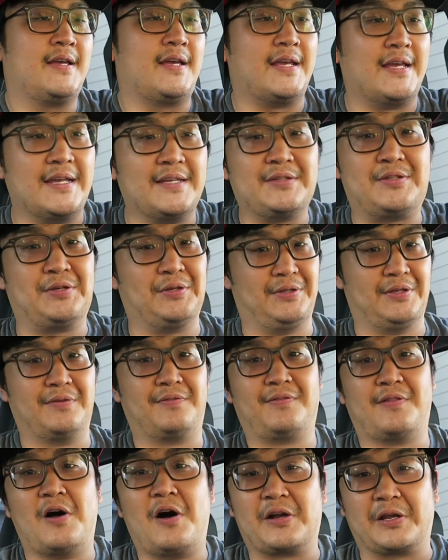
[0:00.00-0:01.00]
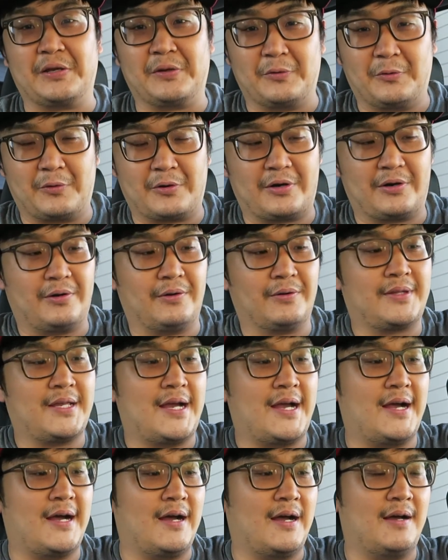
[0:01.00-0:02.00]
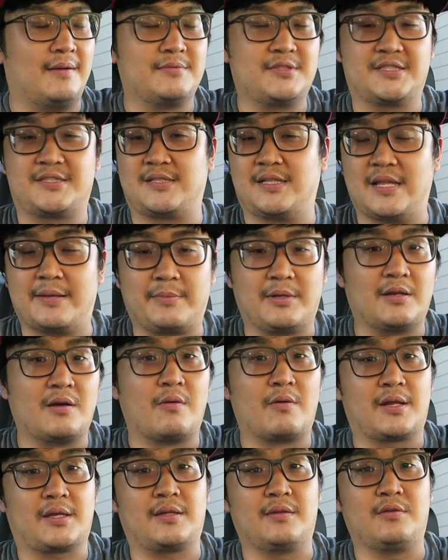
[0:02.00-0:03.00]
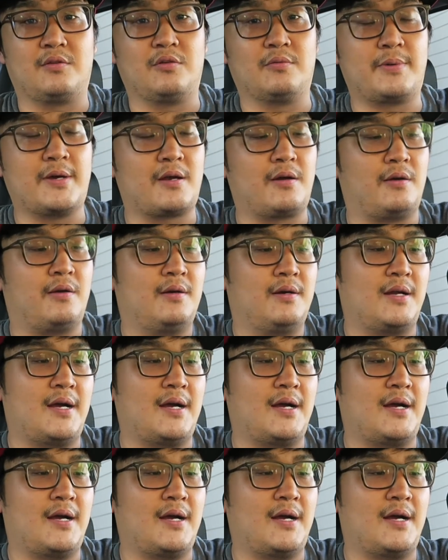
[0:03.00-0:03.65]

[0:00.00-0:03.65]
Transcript: into the vlogging world. Just let me know what I can do better.